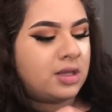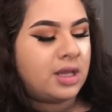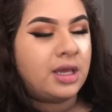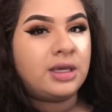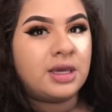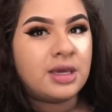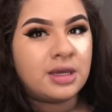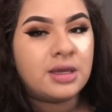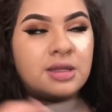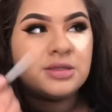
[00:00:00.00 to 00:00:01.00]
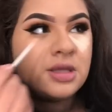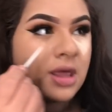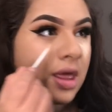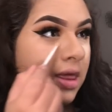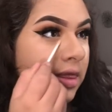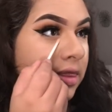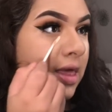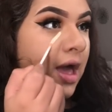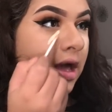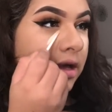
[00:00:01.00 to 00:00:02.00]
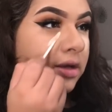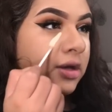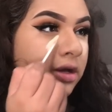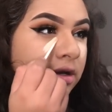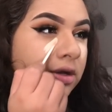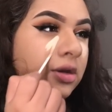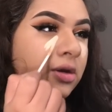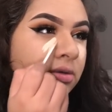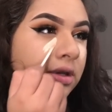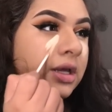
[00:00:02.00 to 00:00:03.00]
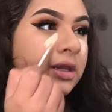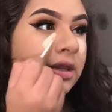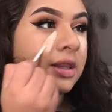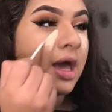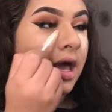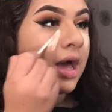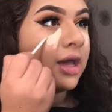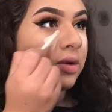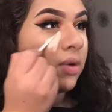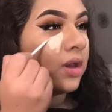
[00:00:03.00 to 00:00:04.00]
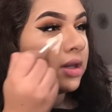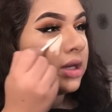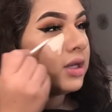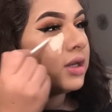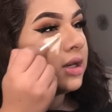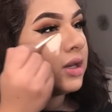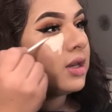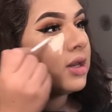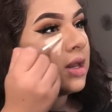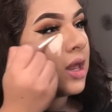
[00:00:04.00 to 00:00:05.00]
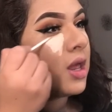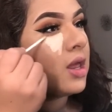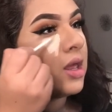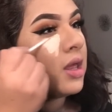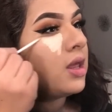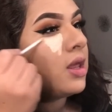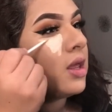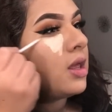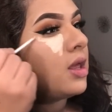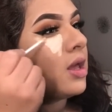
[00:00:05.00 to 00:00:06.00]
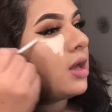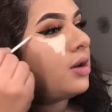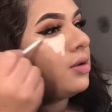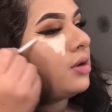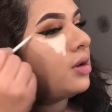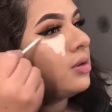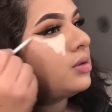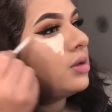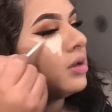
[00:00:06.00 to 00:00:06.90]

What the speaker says: like it's that good, you know, like that high quality good. I don't know.